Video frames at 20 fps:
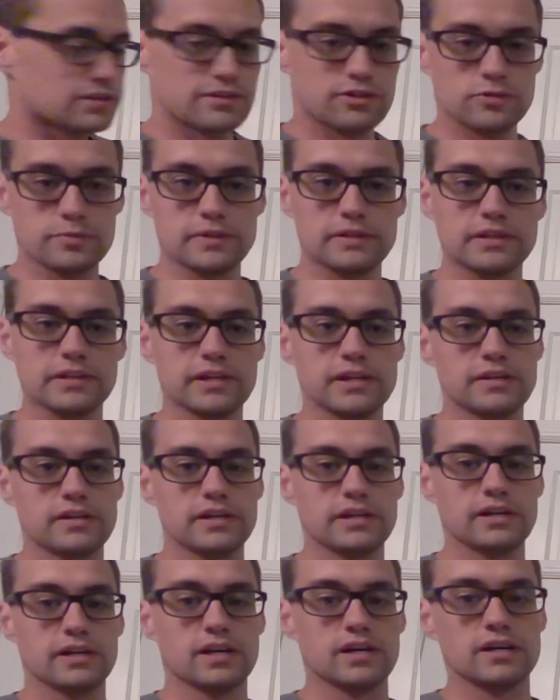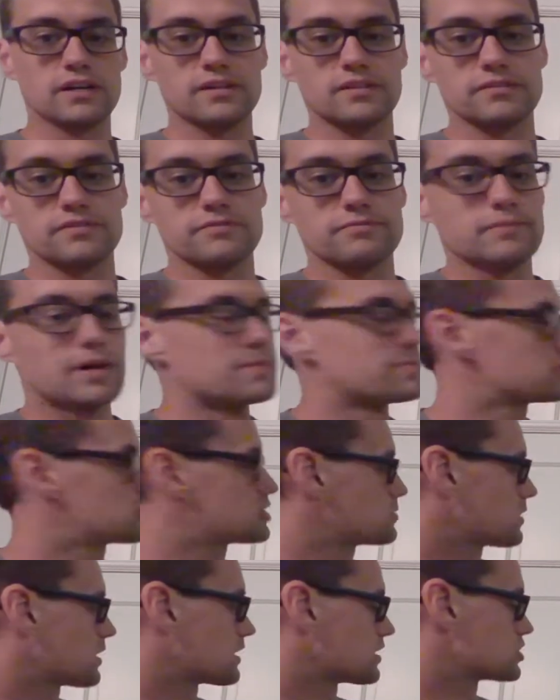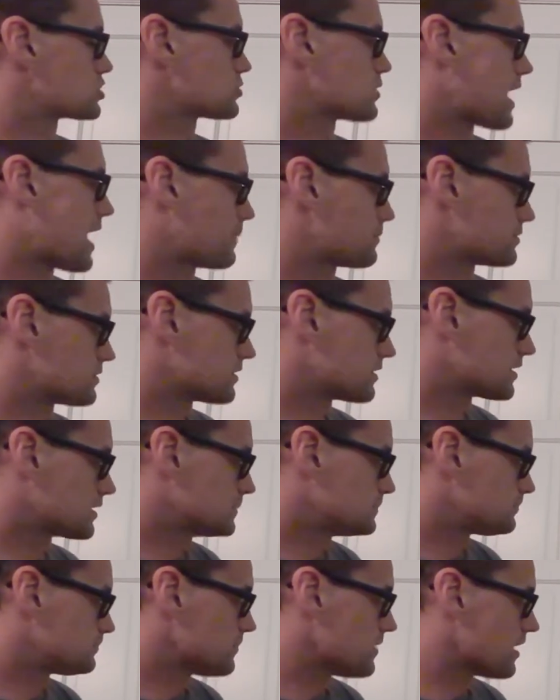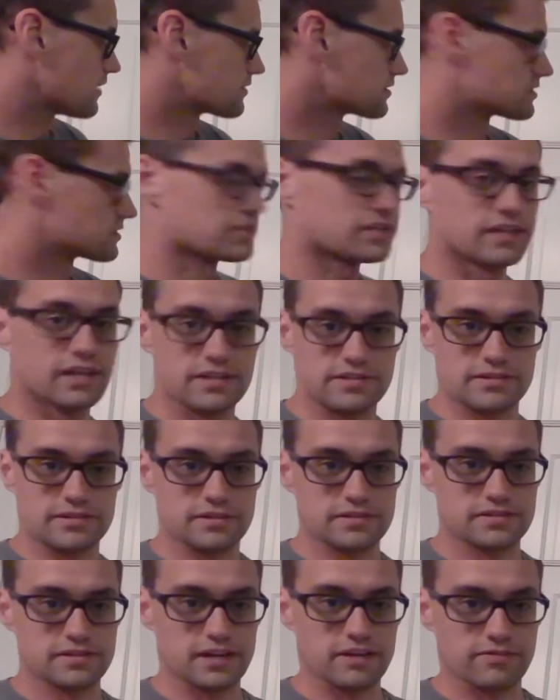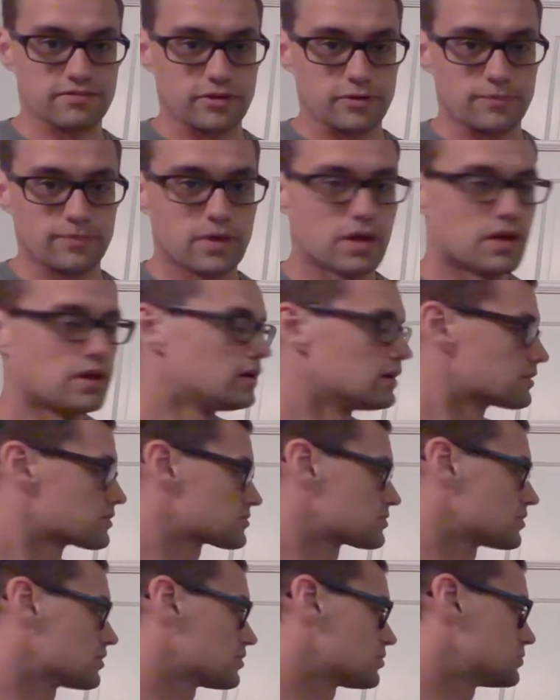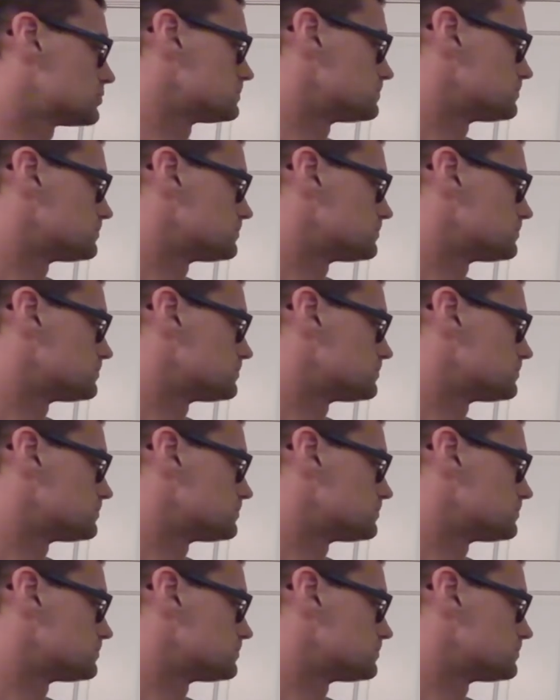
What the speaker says: bit leery of my bishop getting trapped there, now that his king is a little safer. So,